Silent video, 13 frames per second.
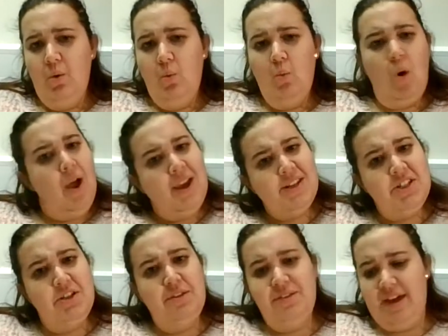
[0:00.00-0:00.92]
Why do
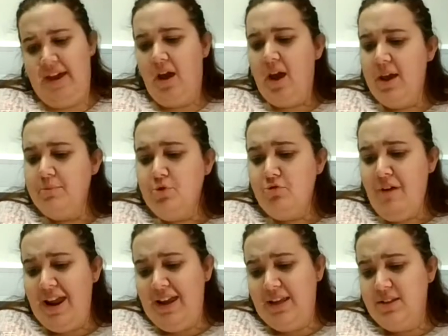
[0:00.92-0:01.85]
you say I am
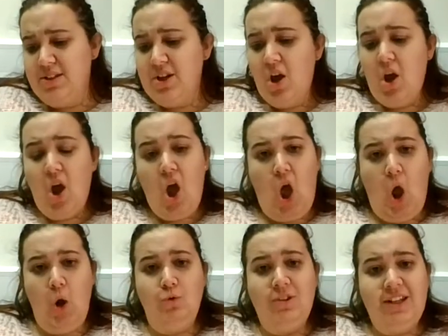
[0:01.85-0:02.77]
great?
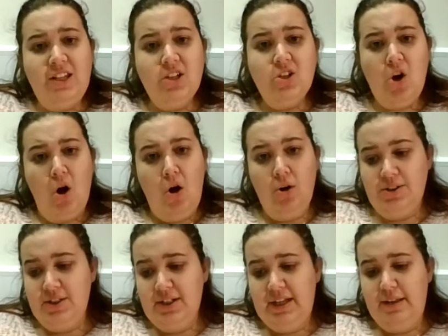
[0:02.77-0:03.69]
Only
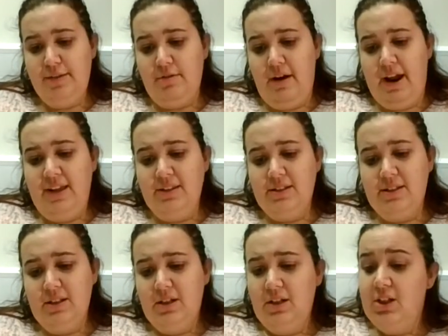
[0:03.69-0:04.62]
God is
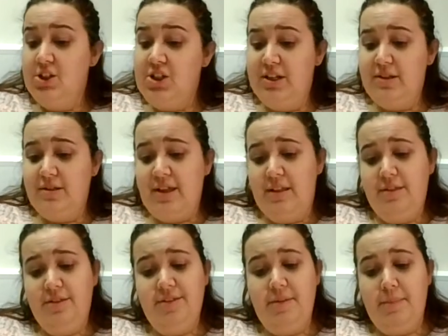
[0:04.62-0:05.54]
great, Jesus
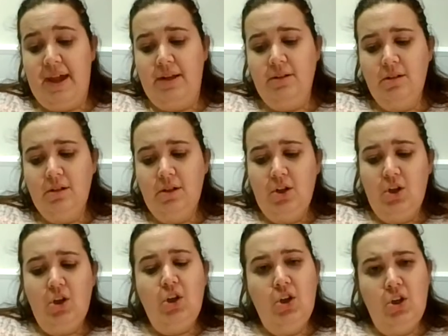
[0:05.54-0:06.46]
answered the man.
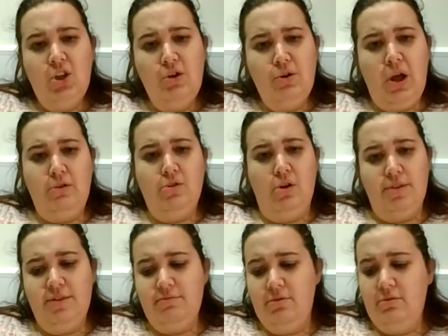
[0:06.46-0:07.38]
You know
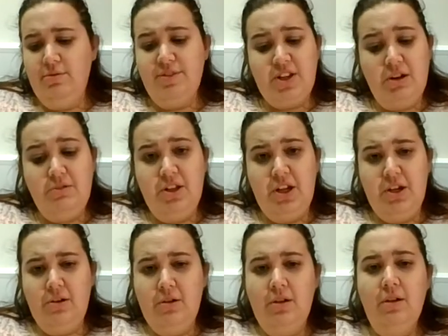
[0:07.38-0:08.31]
God's rules, don't
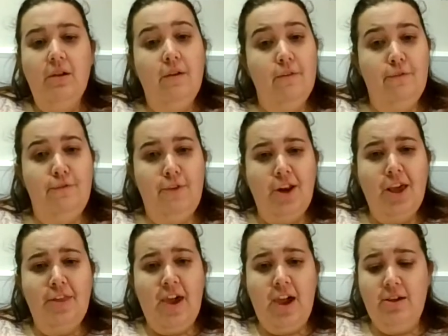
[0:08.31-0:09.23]
you?
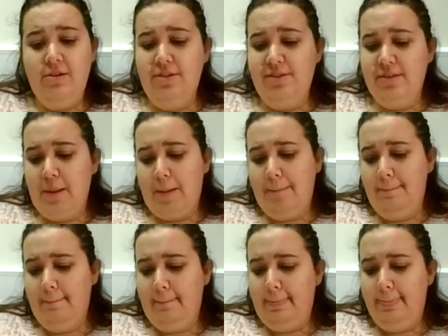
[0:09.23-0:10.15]
Follow those.
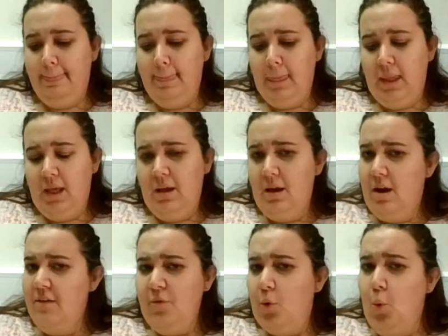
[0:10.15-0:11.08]

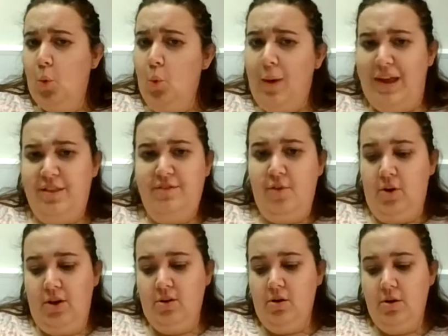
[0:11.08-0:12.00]
I've always
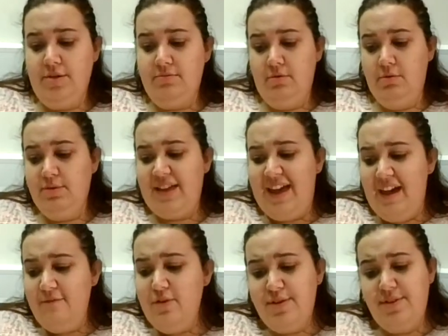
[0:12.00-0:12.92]
followed God's rules
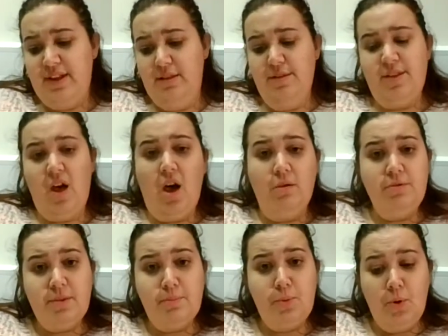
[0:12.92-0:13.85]
ever since I
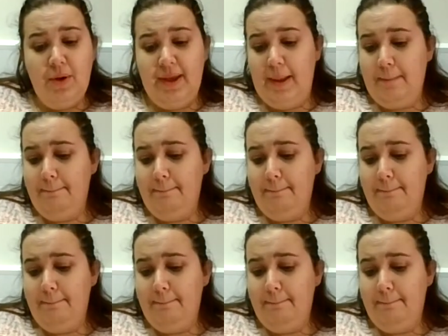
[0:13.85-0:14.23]
was a boy.